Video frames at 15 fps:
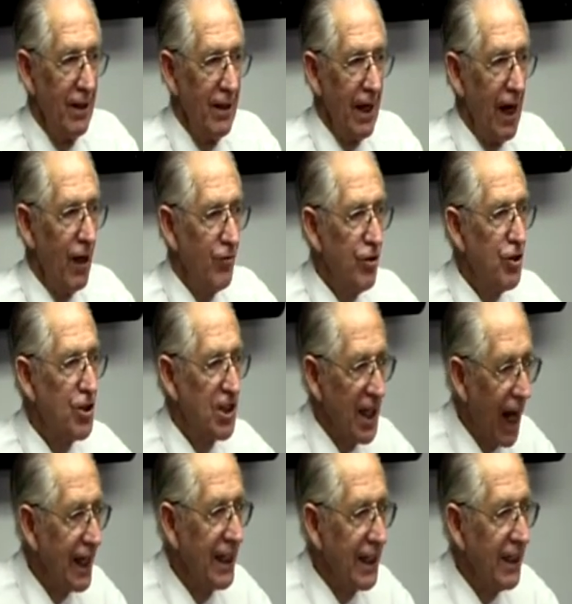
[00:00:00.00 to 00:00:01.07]
Now, if you
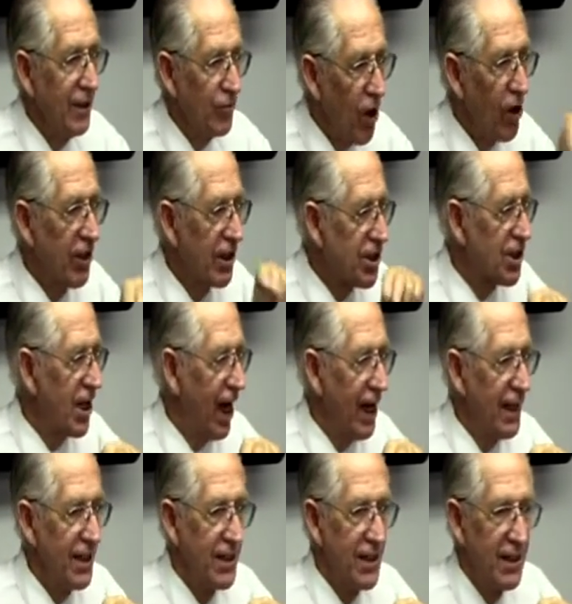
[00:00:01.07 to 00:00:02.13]
study rocket
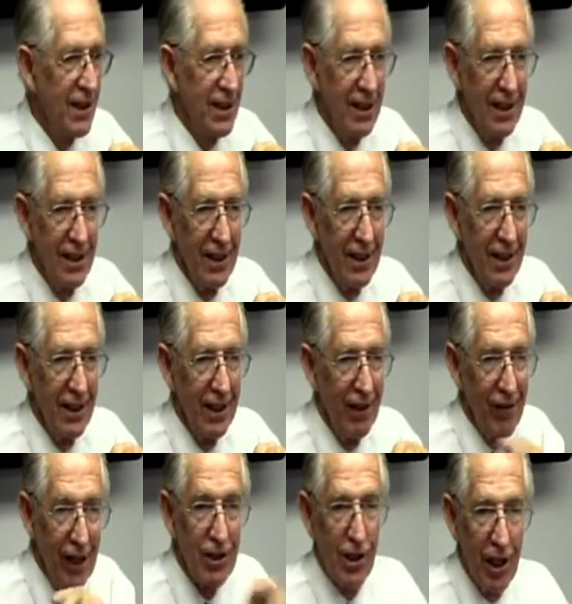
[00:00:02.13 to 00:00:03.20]
science,
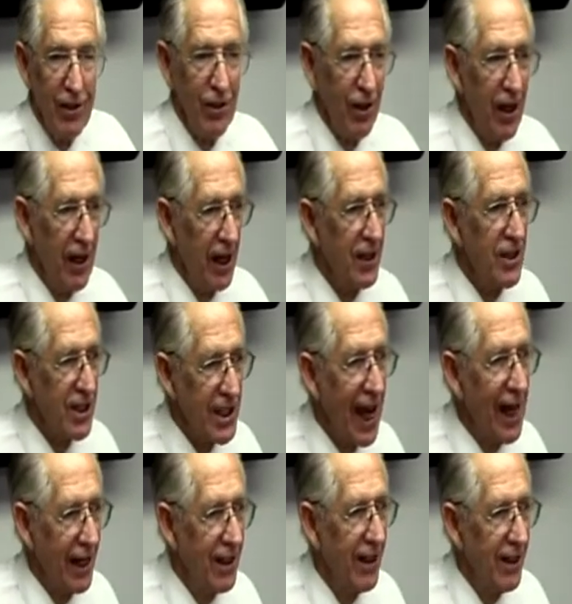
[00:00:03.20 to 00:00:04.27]
eventually you're going to
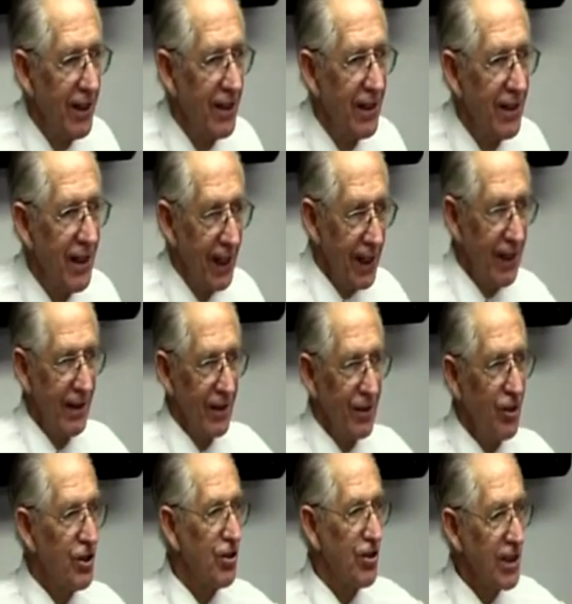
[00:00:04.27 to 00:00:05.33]
understand it, right?
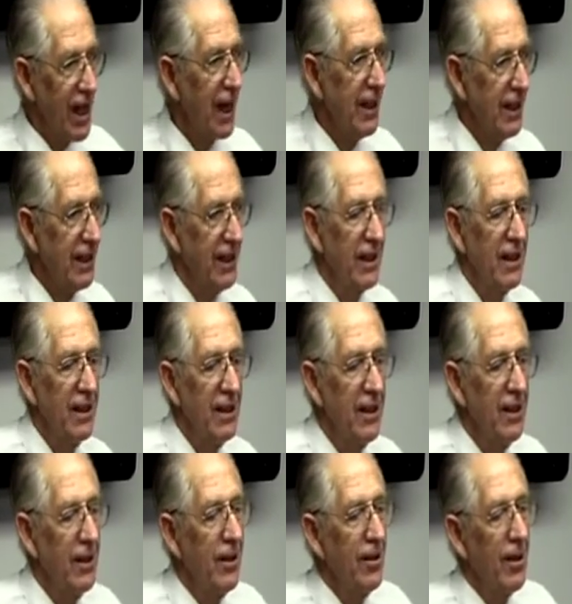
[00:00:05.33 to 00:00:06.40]
Because you're studying it.
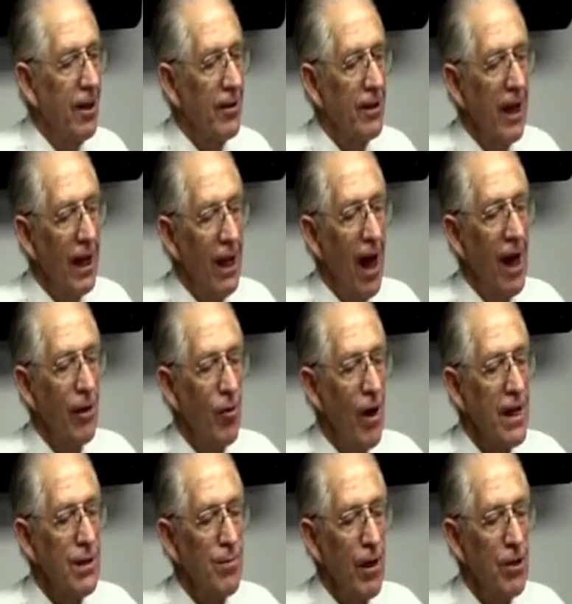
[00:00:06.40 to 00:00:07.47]
Okay,
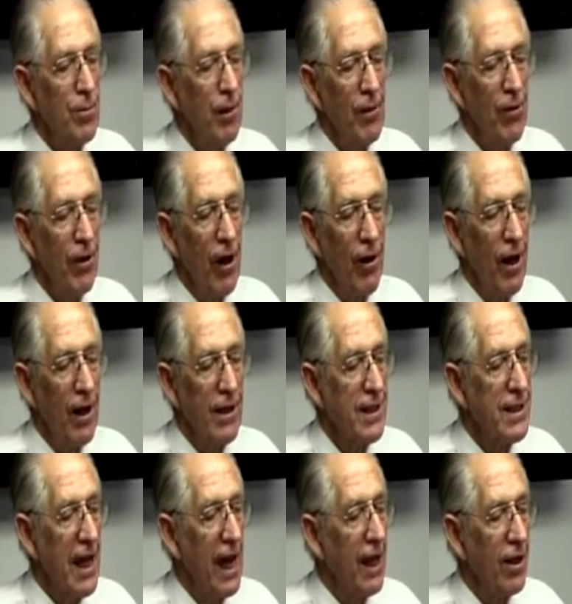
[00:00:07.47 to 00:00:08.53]
likewise, most people don't
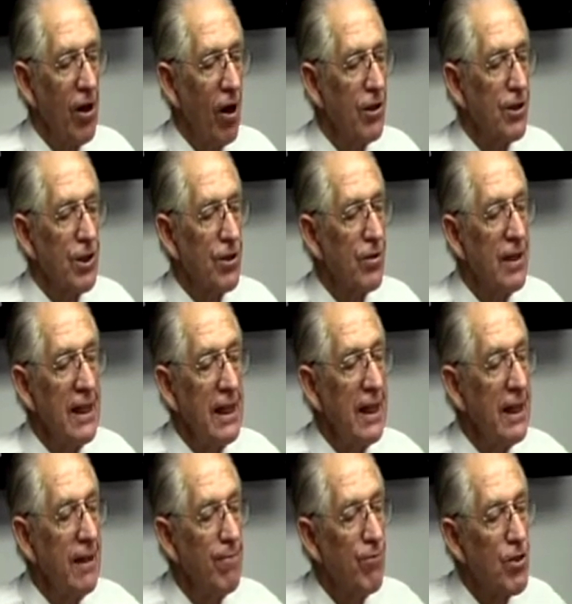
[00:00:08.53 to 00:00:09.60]
understand God's
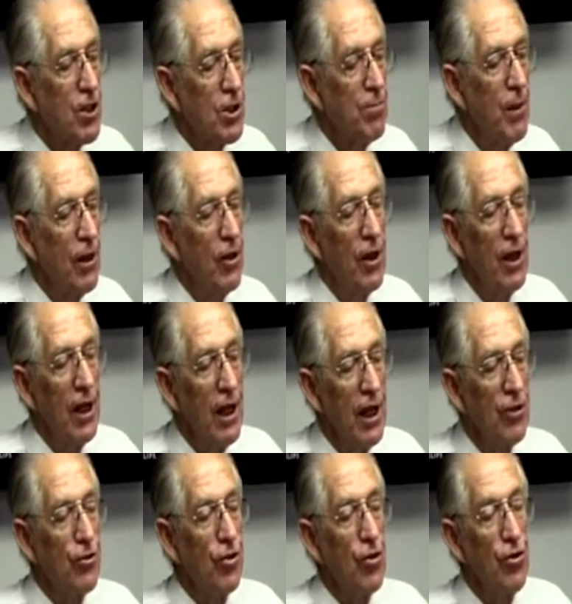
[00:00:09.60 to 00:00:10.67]
three spirit and
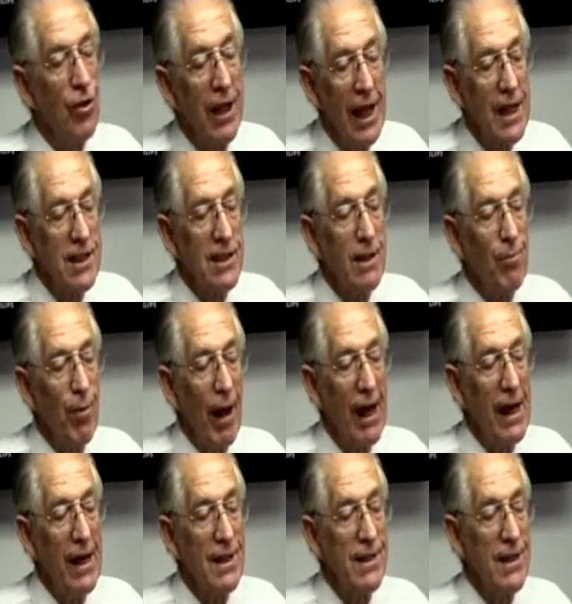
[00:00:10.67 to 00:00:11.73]
in truth lesson
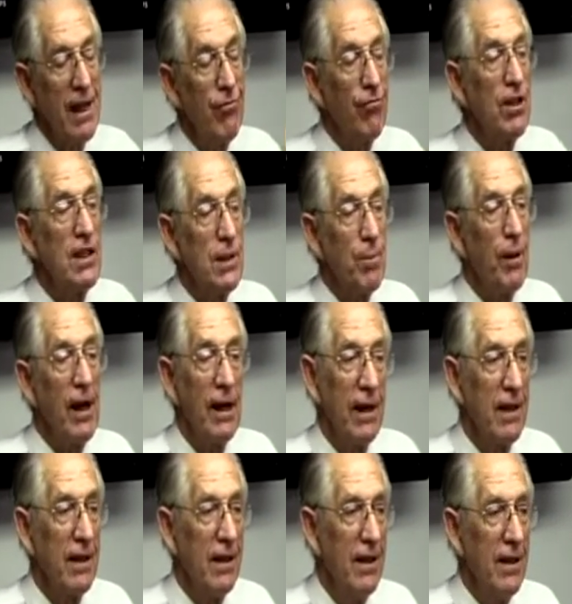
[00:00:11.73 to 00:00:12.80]
plans every spring